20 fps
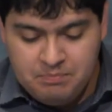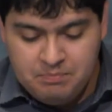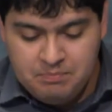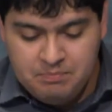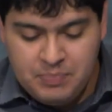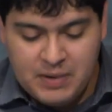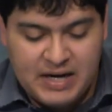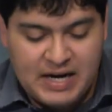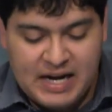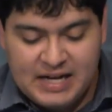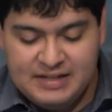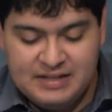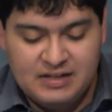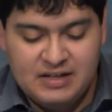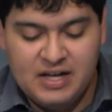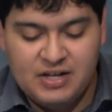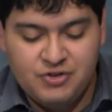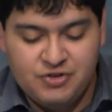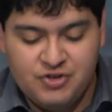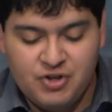but I did
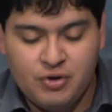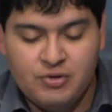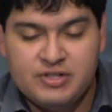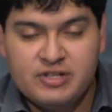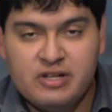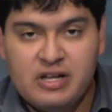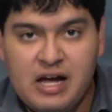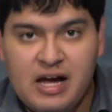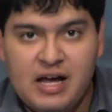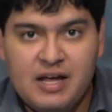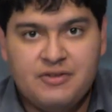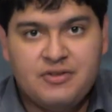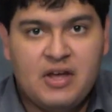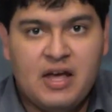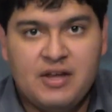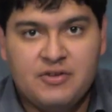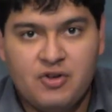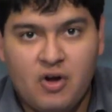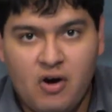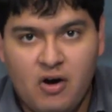not socialize
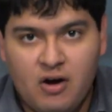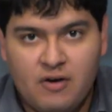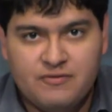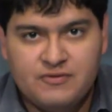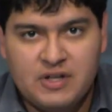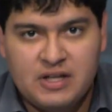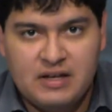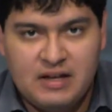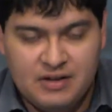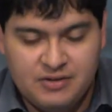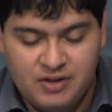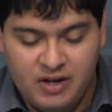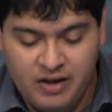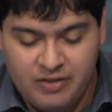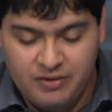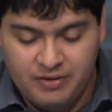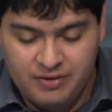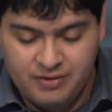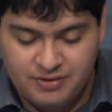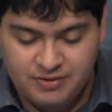as often as
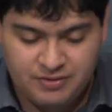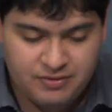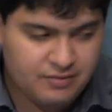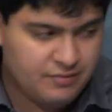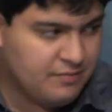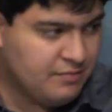others.